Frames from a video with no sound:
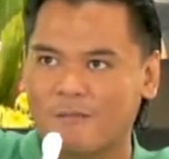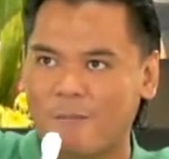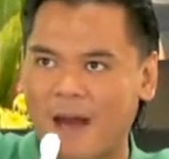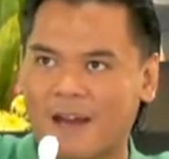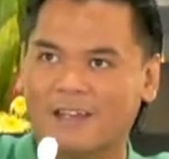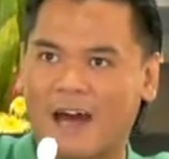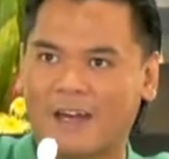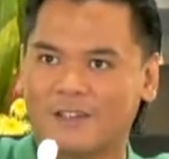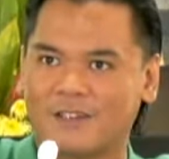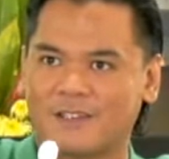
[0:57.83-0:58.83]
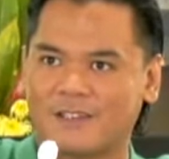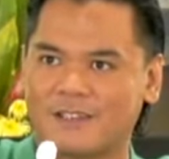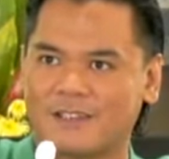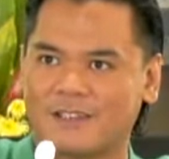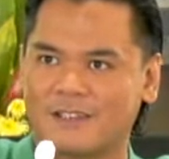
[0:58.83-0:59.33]

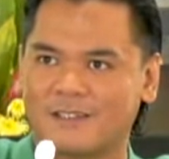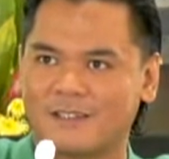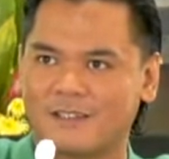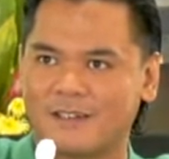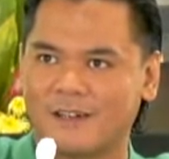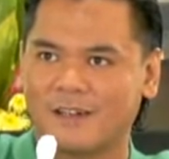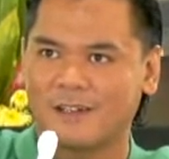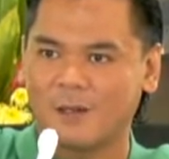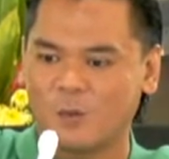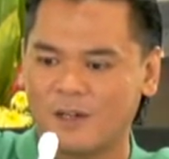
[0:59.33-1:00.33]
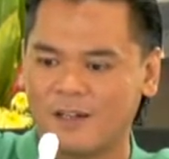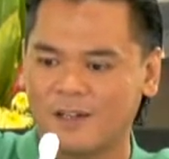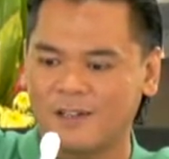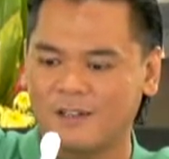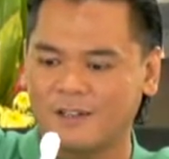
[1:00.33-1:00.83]
paradise, the
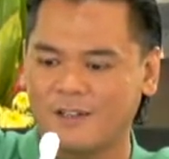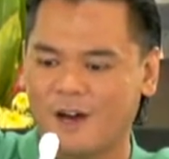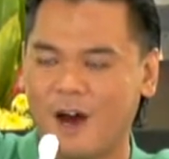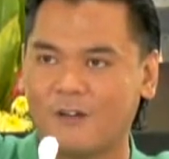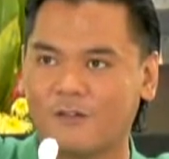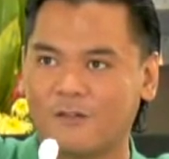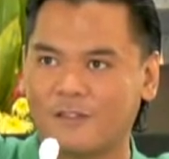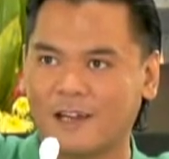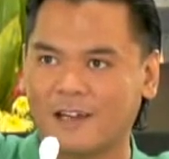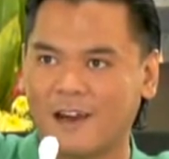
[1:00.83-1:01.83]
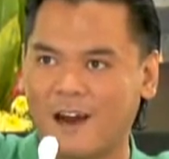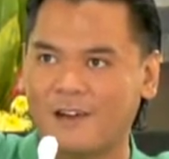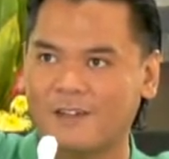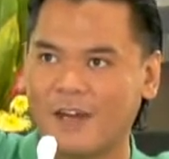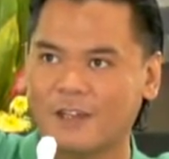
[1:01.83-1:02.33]
world of the
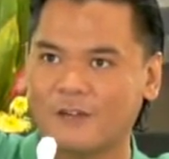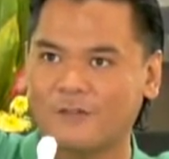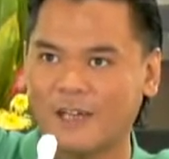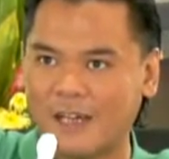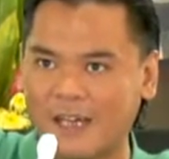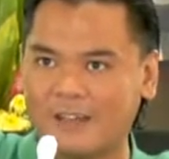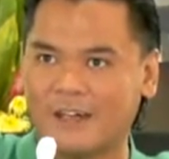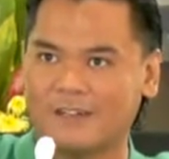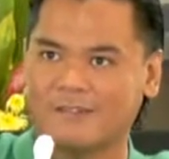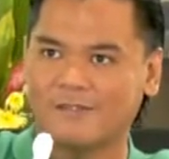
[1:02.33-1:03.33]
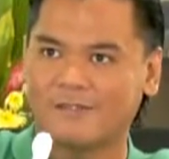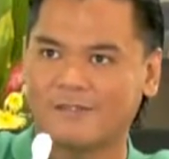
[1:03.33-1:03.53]
Garden of Eden,